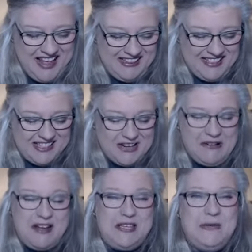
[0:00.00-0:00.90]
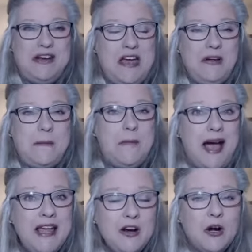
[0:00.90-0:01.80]
Let's go on to another
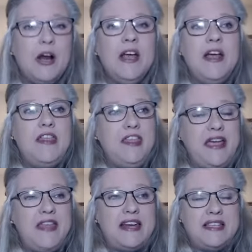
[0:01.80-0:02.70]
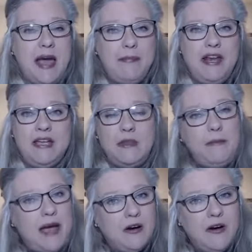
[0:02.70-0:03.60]
minor thing that is happening in the
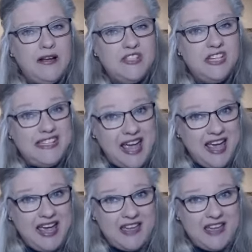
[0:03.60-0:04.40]
background today,